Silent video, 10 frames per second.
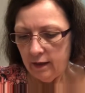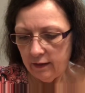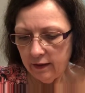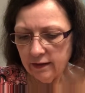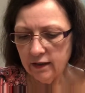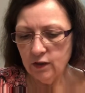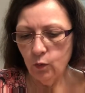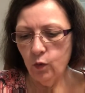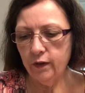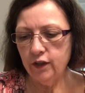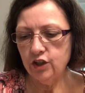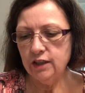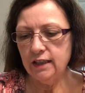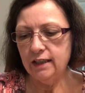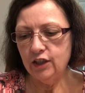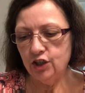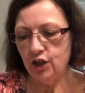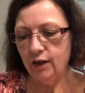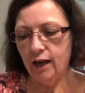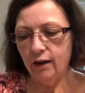This is the one that she did this
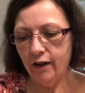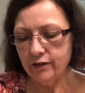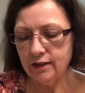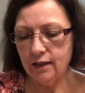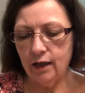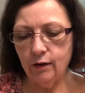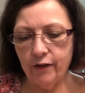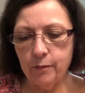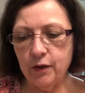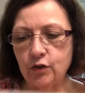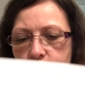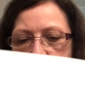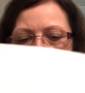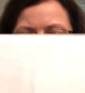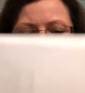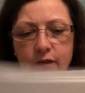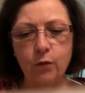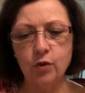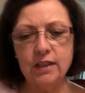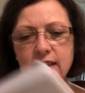year. Now I don't have a picture of this, but it was a
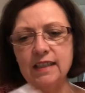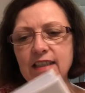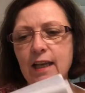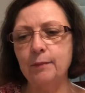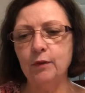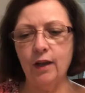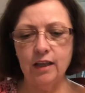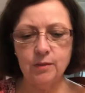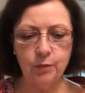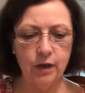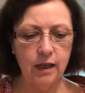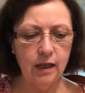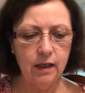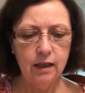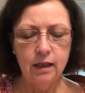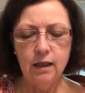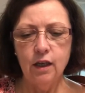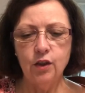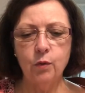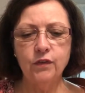four season sampler. It had spring.
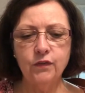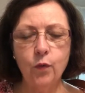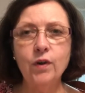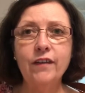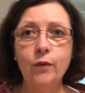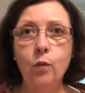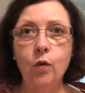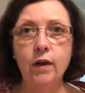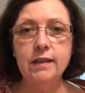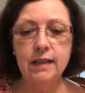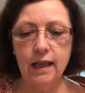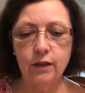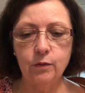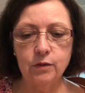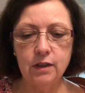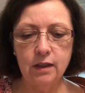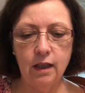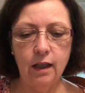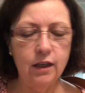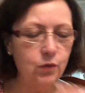There were four different ones, and there was
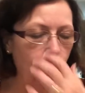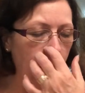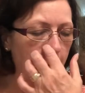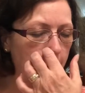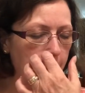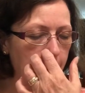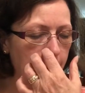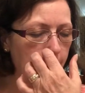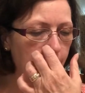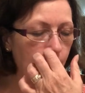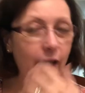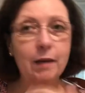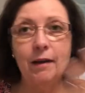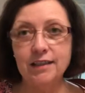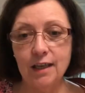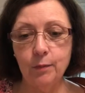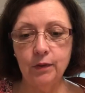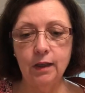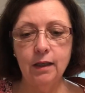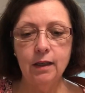that each one you had to buy
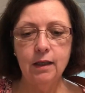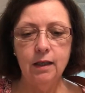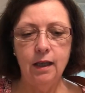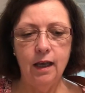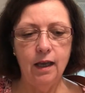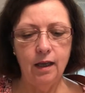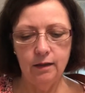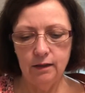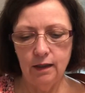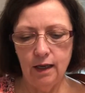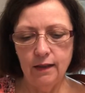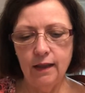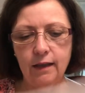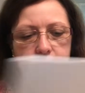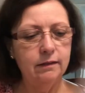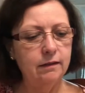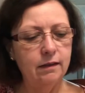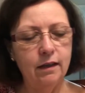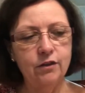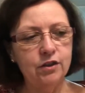separately. And then
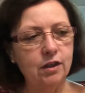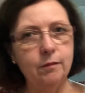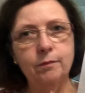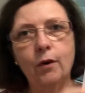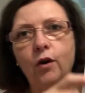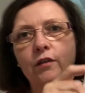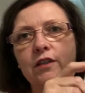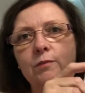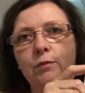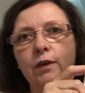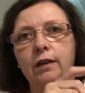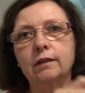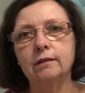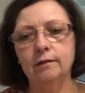here's the part of the spring.